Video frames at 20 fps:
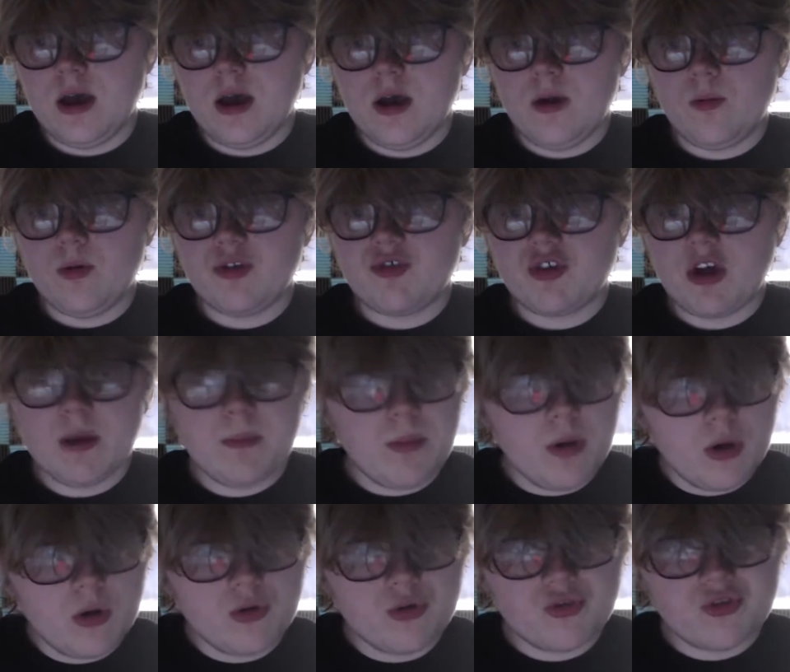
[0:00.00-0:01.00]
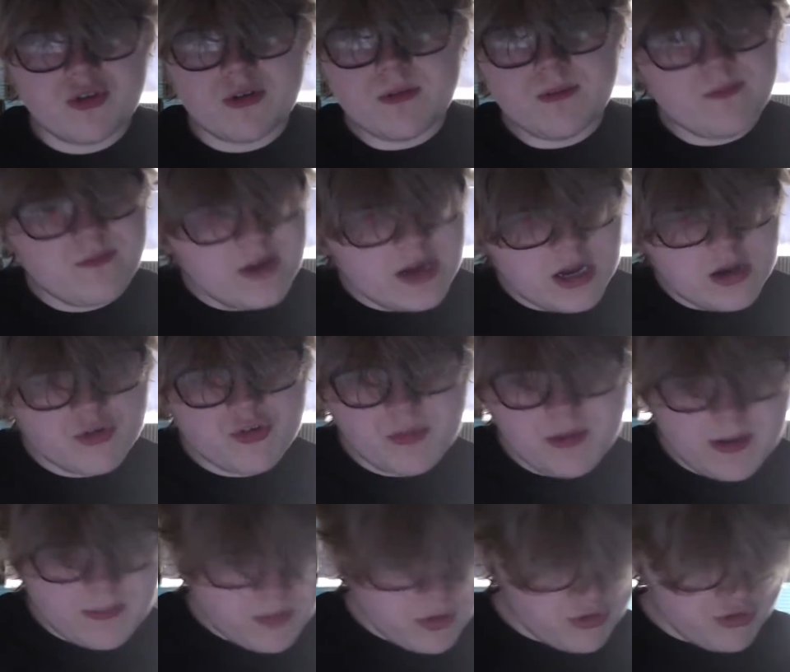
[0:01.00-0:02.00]
which I post videos
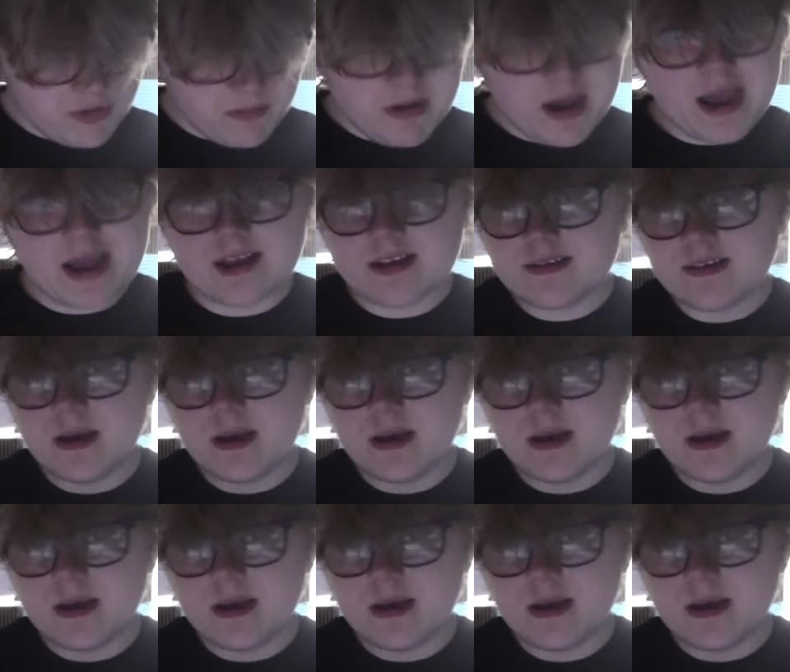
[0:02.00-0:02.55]
about Project Max.